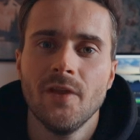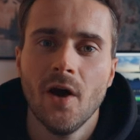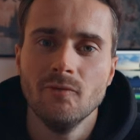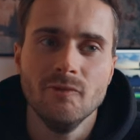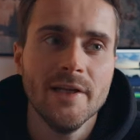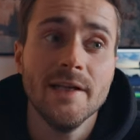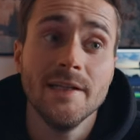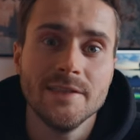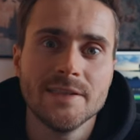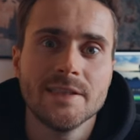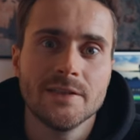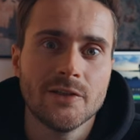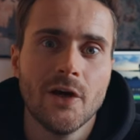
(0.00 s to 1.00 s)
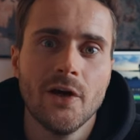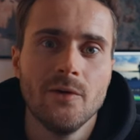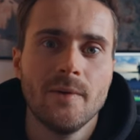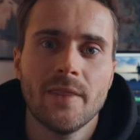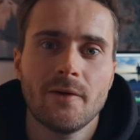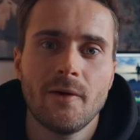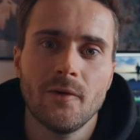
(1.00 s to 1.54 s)
I really didn't know
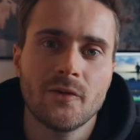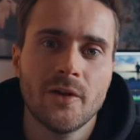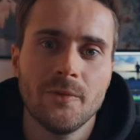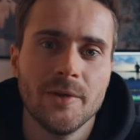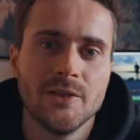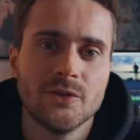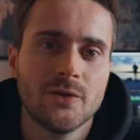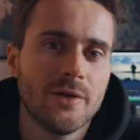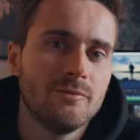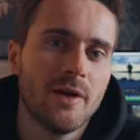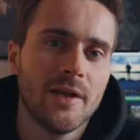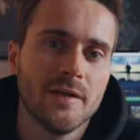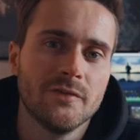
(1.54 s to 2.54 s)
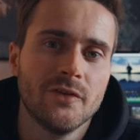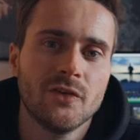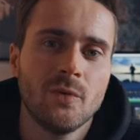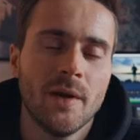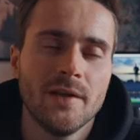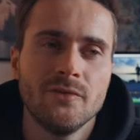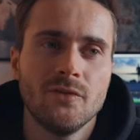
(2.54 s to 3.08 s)
whether I was going to enjoy running for
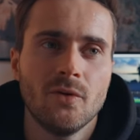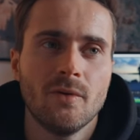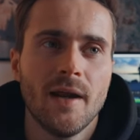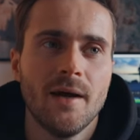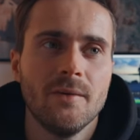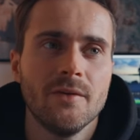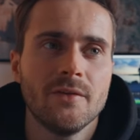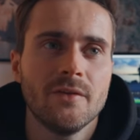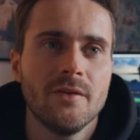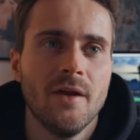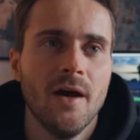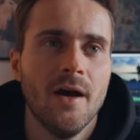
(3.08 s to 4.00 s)
24 hours,